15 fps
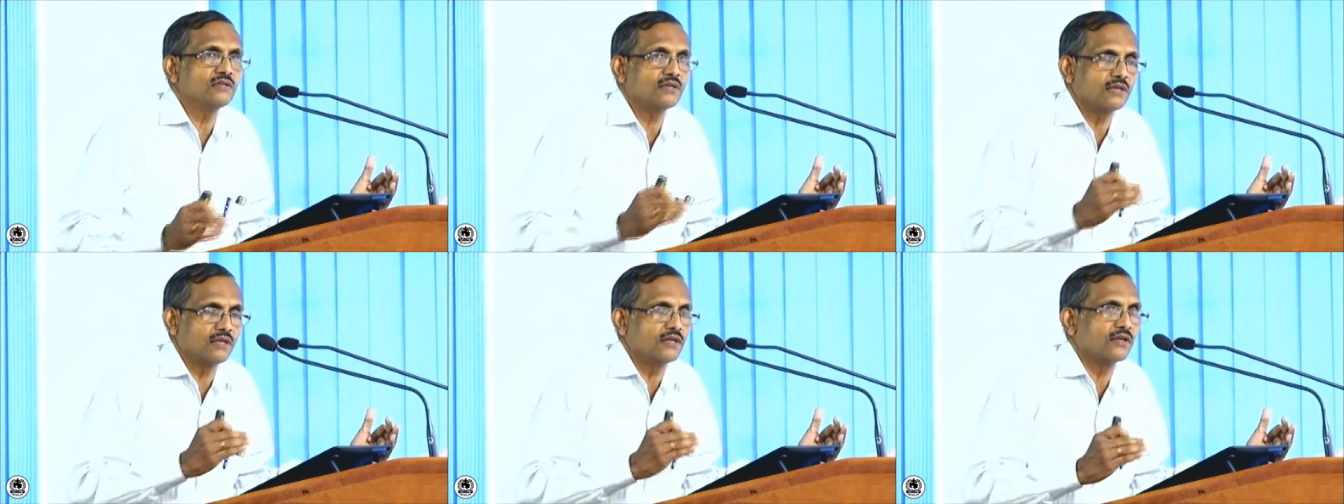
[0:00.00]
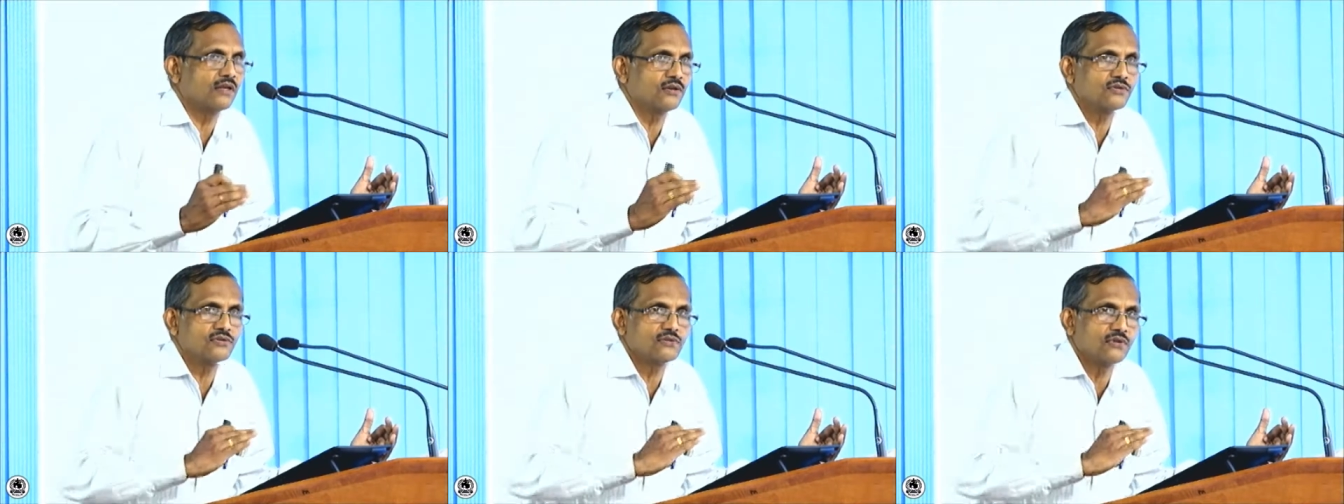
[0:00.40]
Here
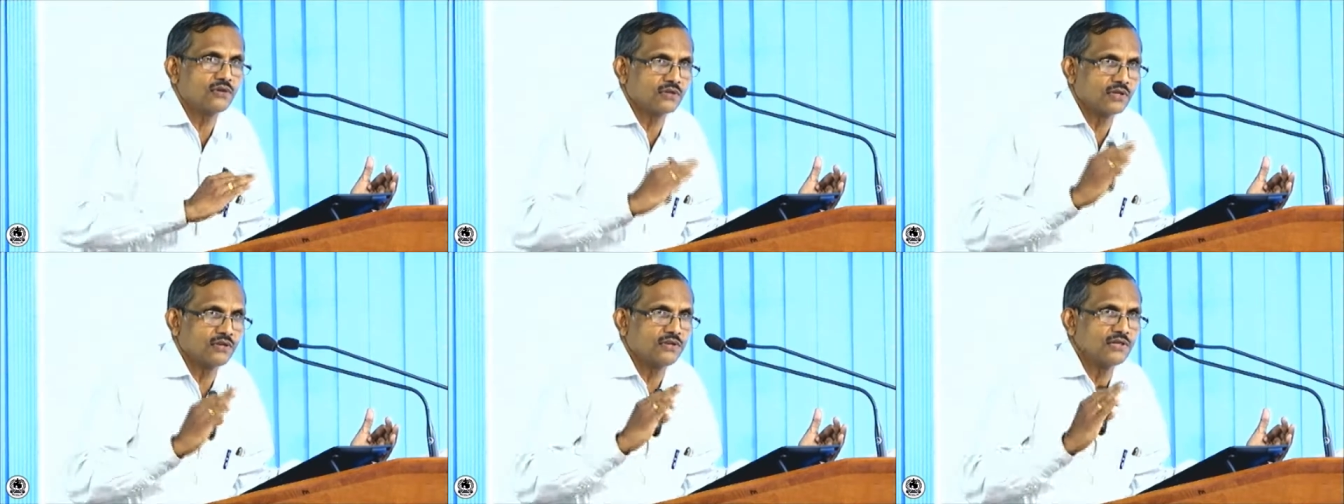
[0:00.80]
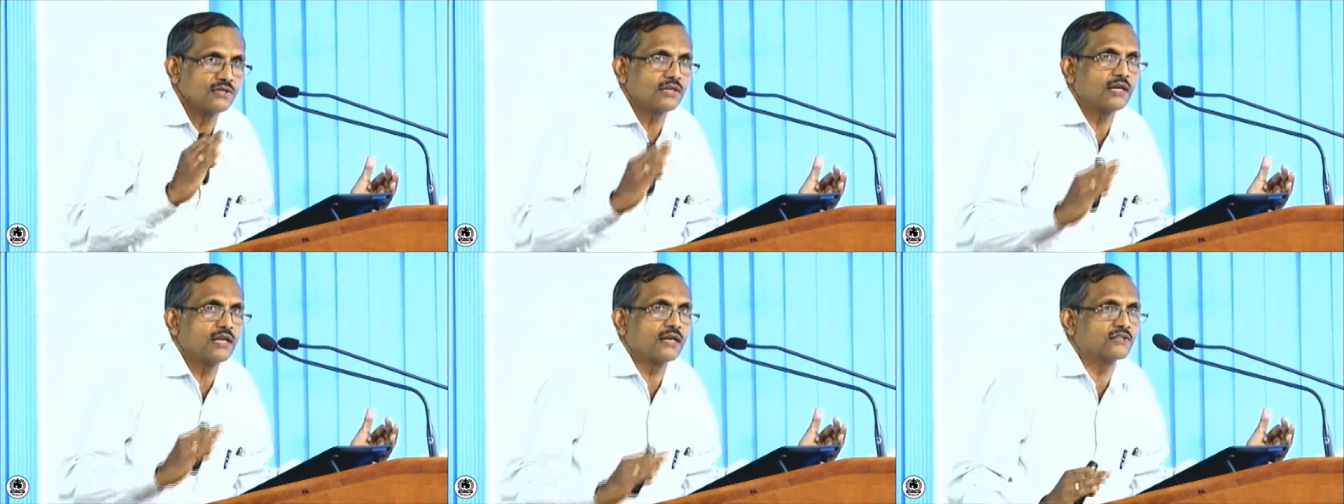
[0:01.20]
it is not the
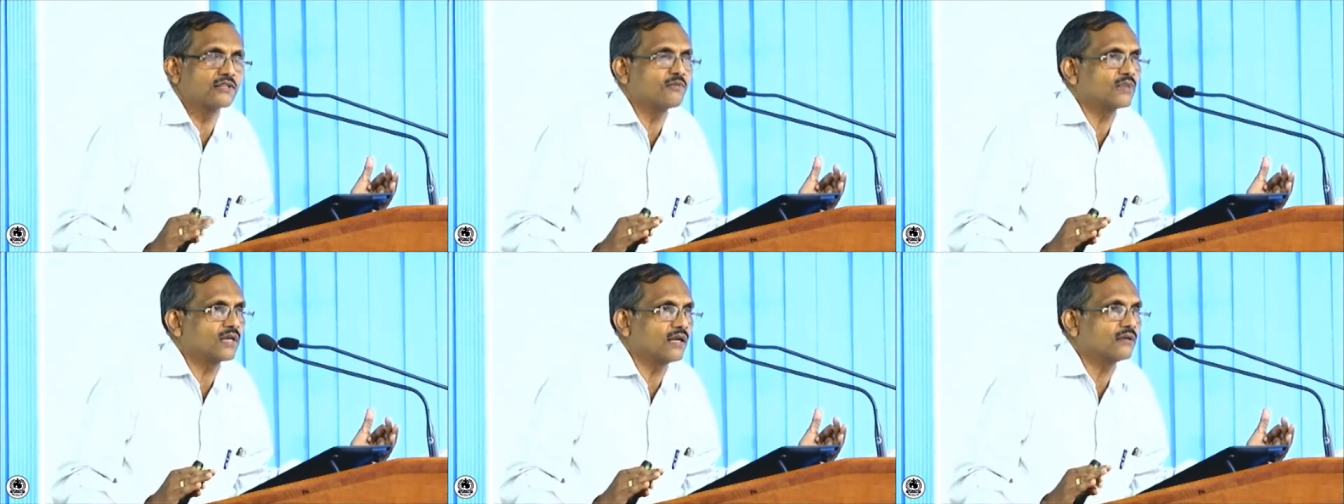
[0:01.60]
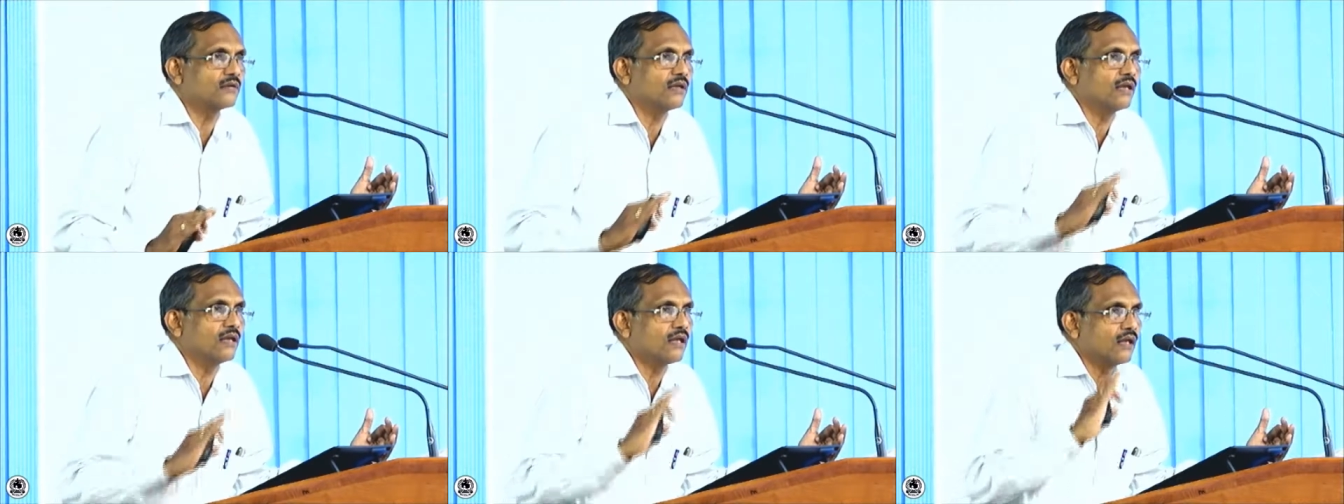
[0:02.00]
detailed action plan,
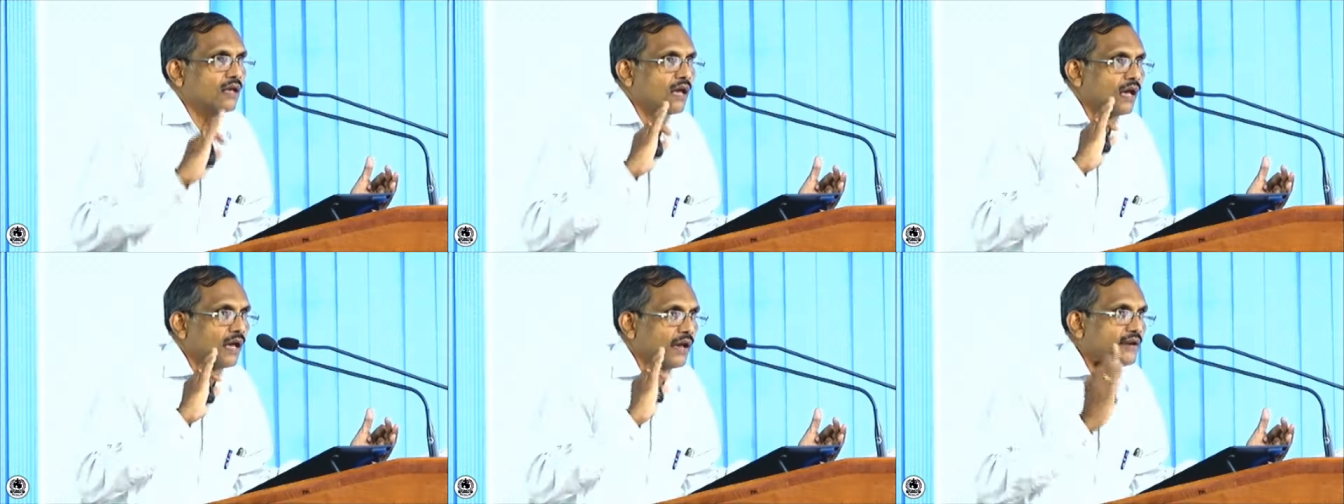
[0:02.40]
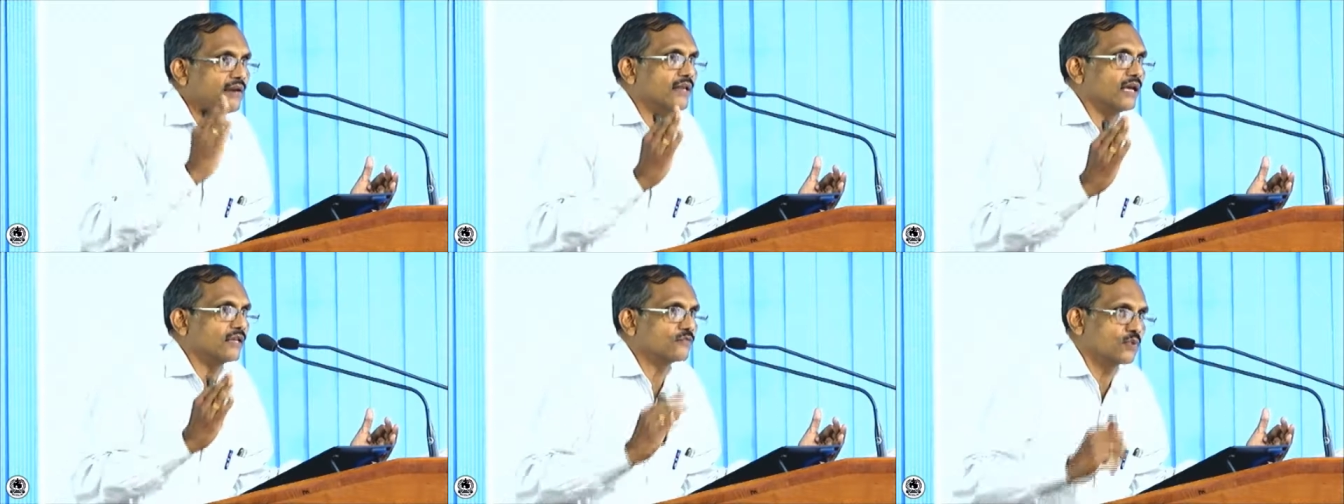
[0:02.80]

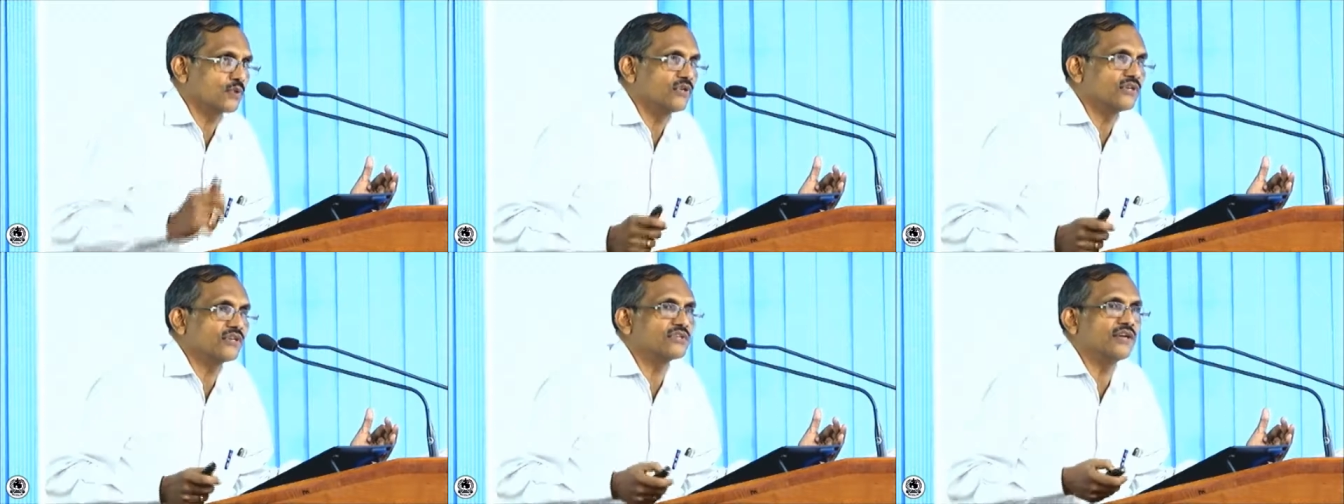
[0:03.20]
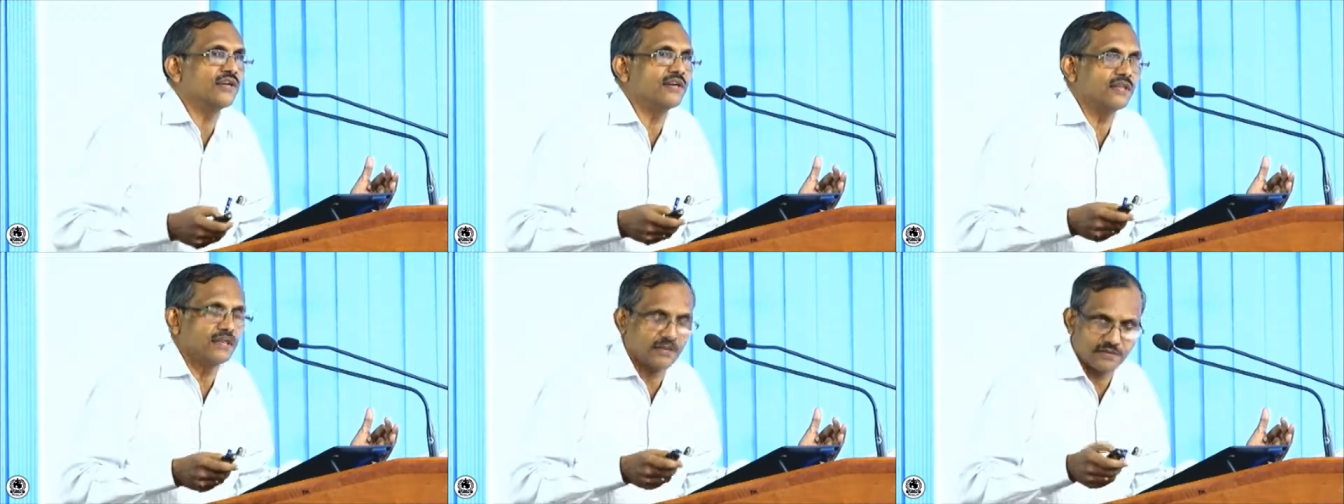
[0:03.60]
ideas, project
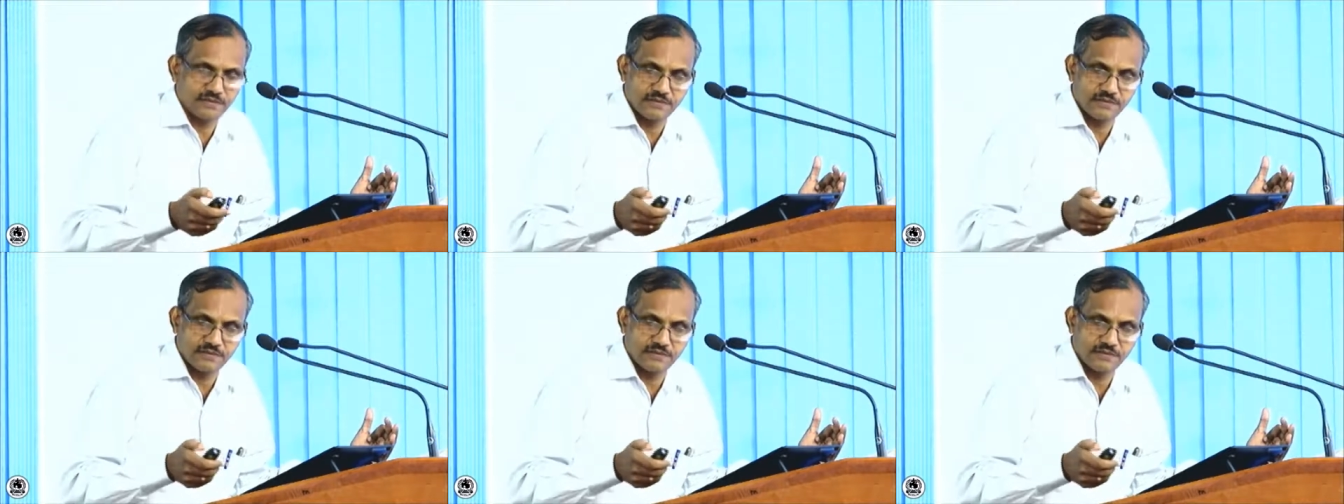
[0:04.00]
ideas.